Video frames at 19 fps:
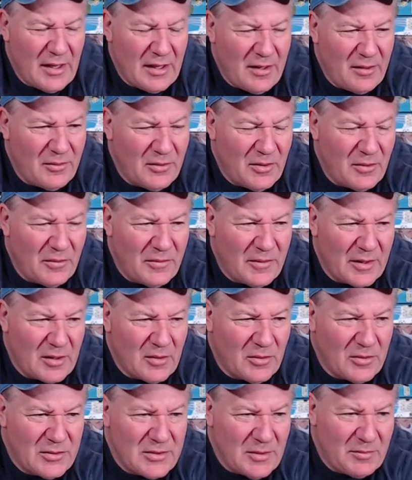I don't know if it
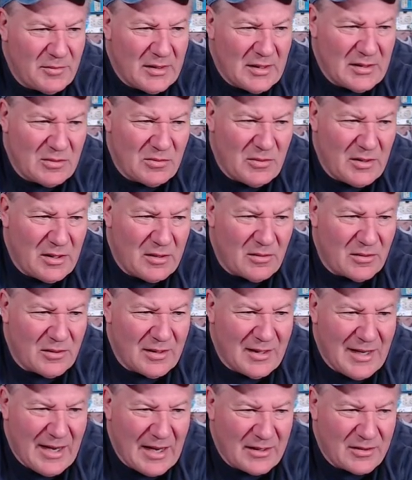goes up this week or
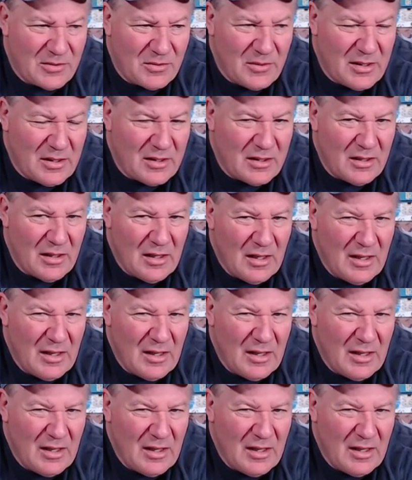next week.